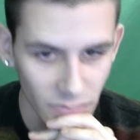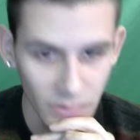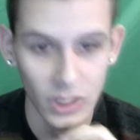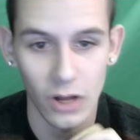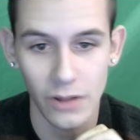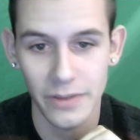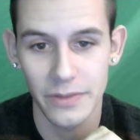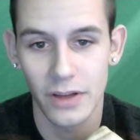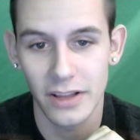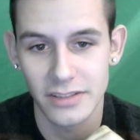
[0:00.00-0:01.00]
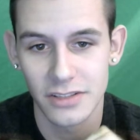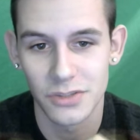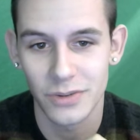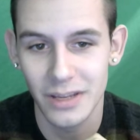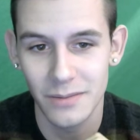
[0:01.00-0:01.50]
All the thoughts and
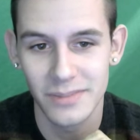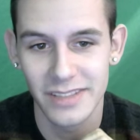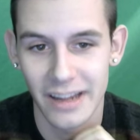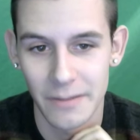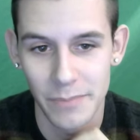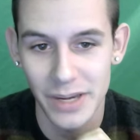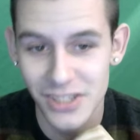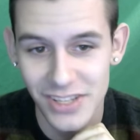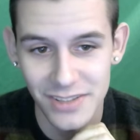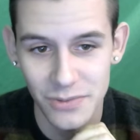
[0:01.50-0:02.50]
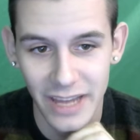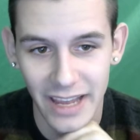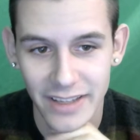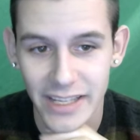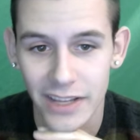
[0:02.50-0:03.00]
dreams and ambitions we
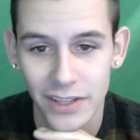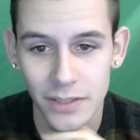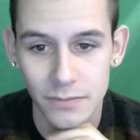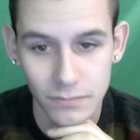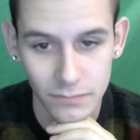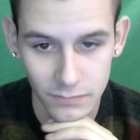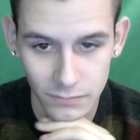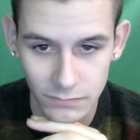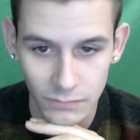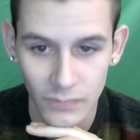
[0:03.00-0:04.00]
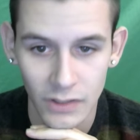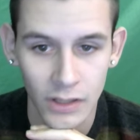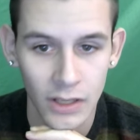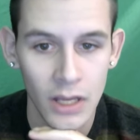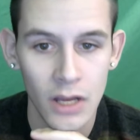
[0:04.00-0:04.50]
had together
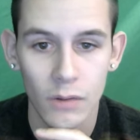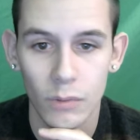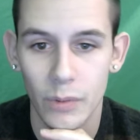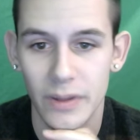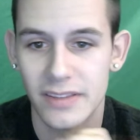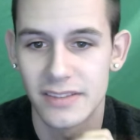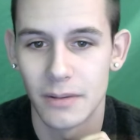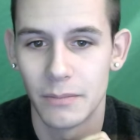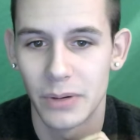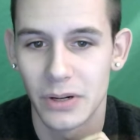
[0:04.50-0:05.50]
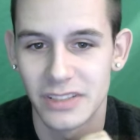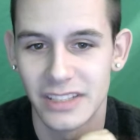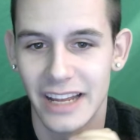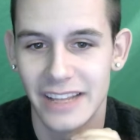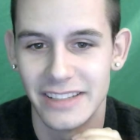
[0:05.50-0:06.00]
were with some
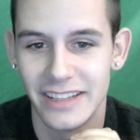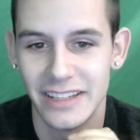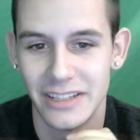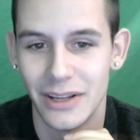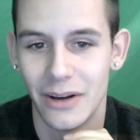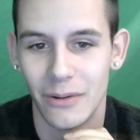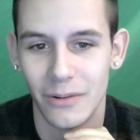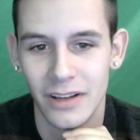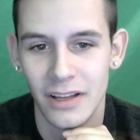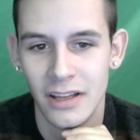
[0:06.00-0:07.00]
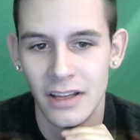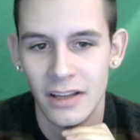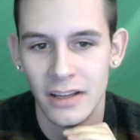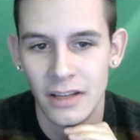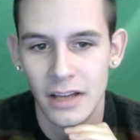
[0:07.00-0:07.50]
person I didn't know.
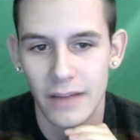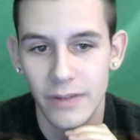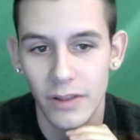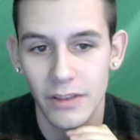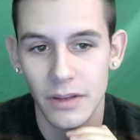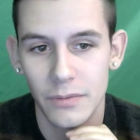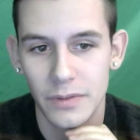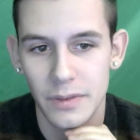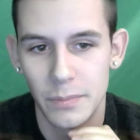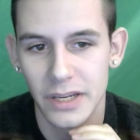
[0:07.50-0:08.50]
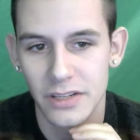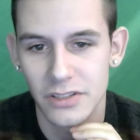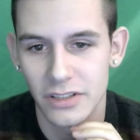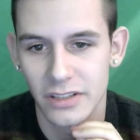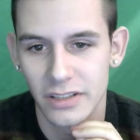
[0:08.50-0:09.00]
I fell in love with the
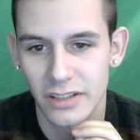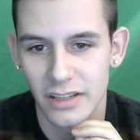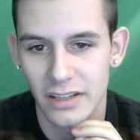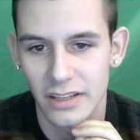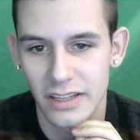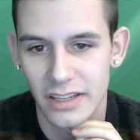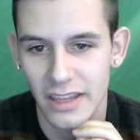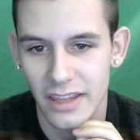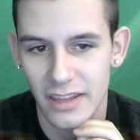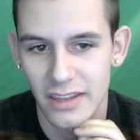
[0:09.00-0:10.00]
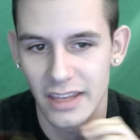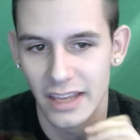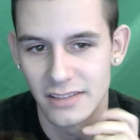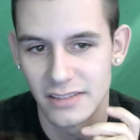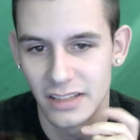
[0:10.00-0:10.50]
picture
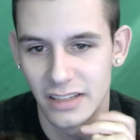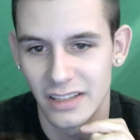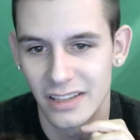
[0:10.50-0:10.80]
Kenzie